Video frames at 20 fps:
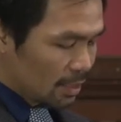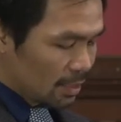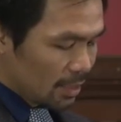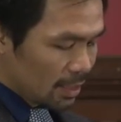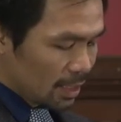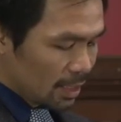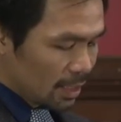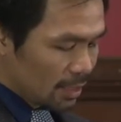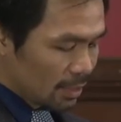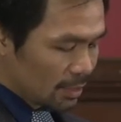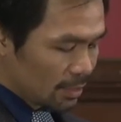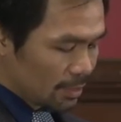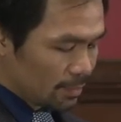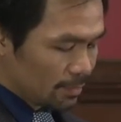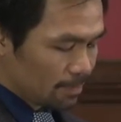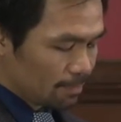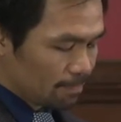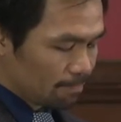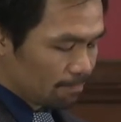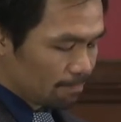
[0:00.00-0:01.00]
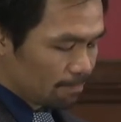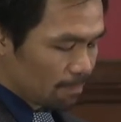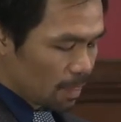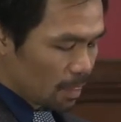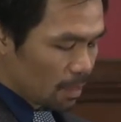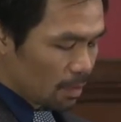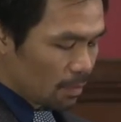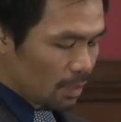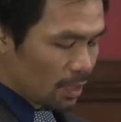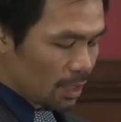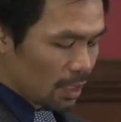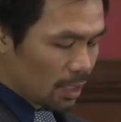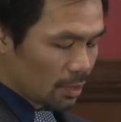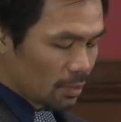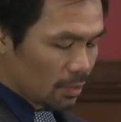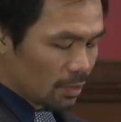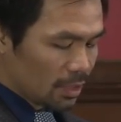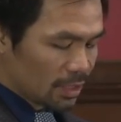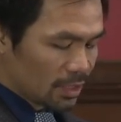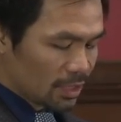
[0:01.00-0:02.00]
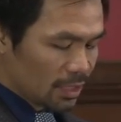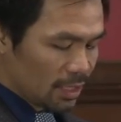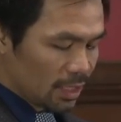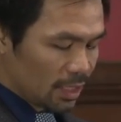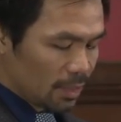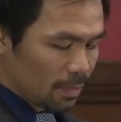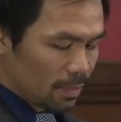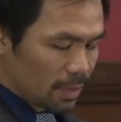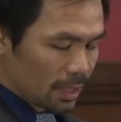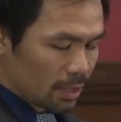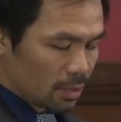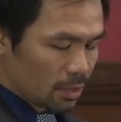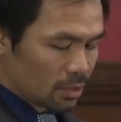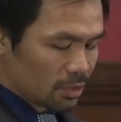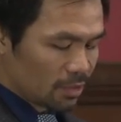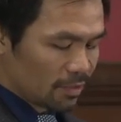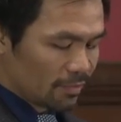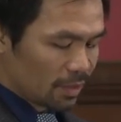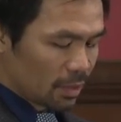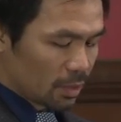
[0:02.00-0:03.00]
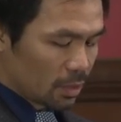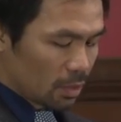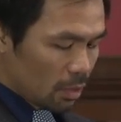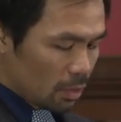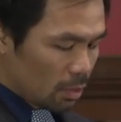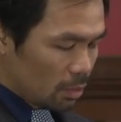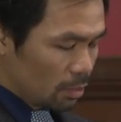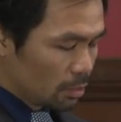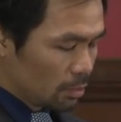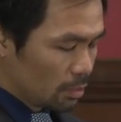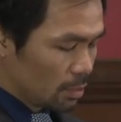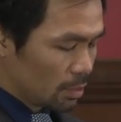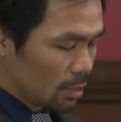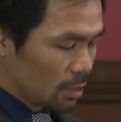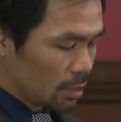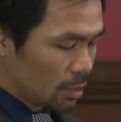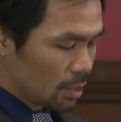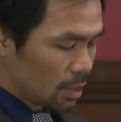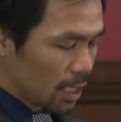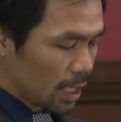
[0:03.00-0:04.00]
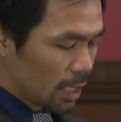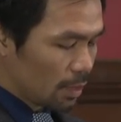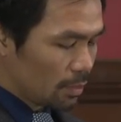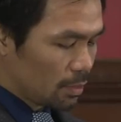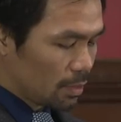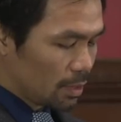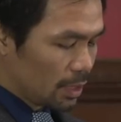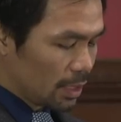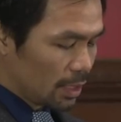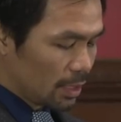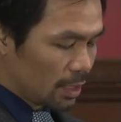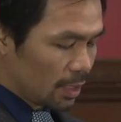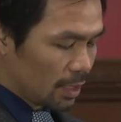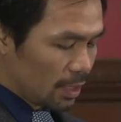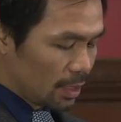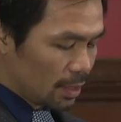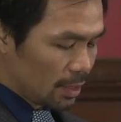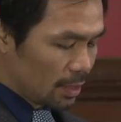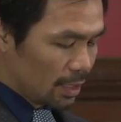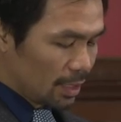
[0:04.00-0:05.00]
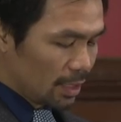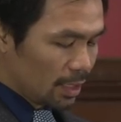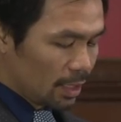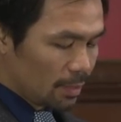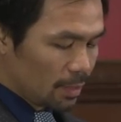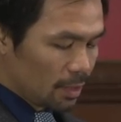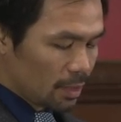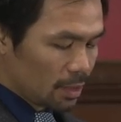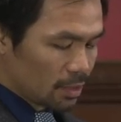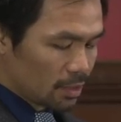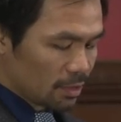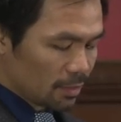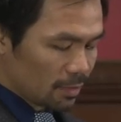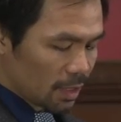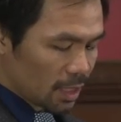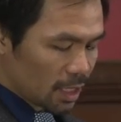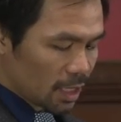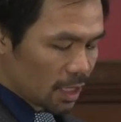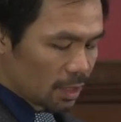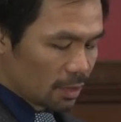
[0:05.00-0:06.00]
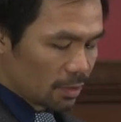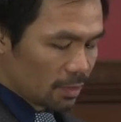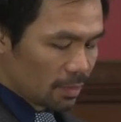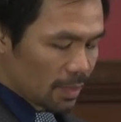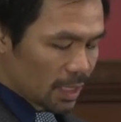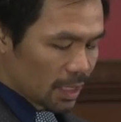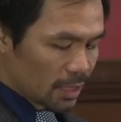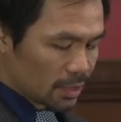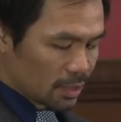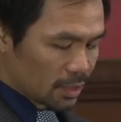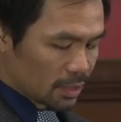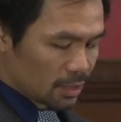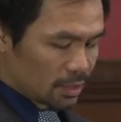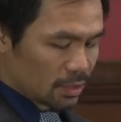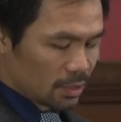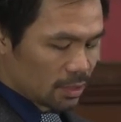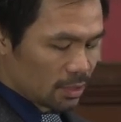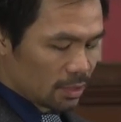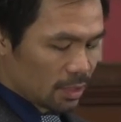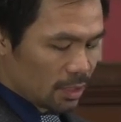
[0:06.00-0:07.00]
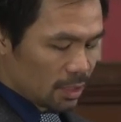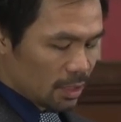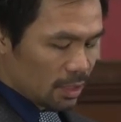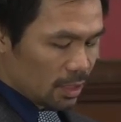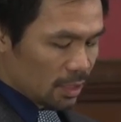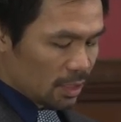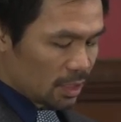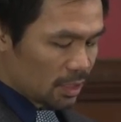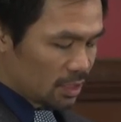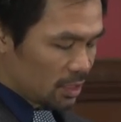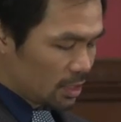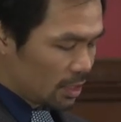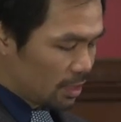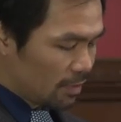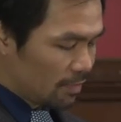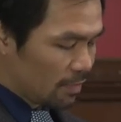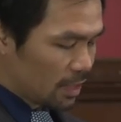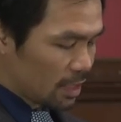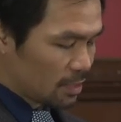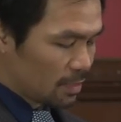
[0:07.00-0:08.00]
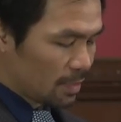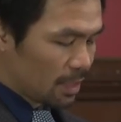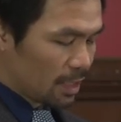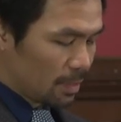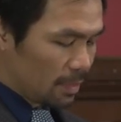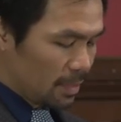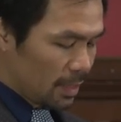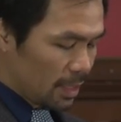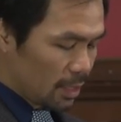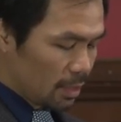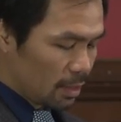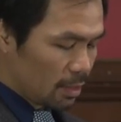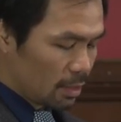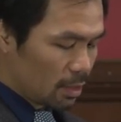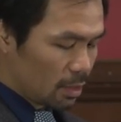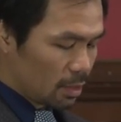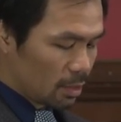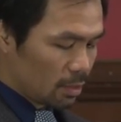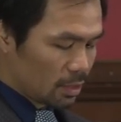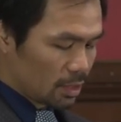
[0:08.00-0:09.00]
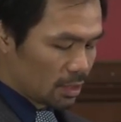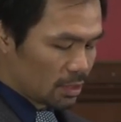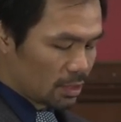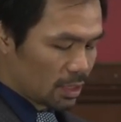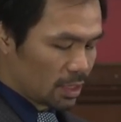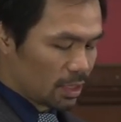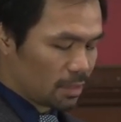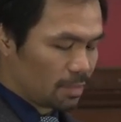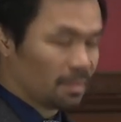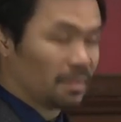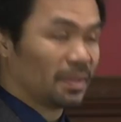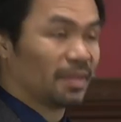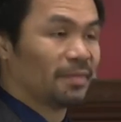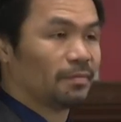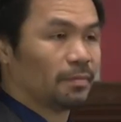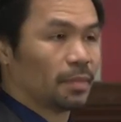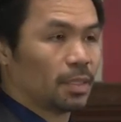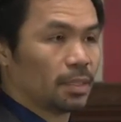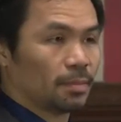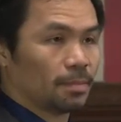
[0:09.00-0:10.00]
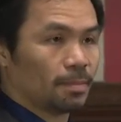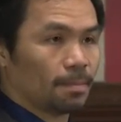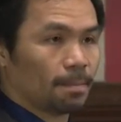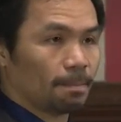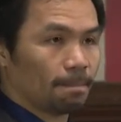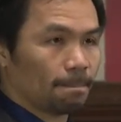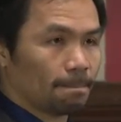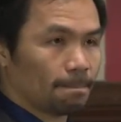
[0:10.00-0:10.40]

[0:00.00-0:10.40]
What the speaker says: At night, when I could not sleep because of the cold, I would read the labels of the carton boxes that serve as my bed on the street pavement.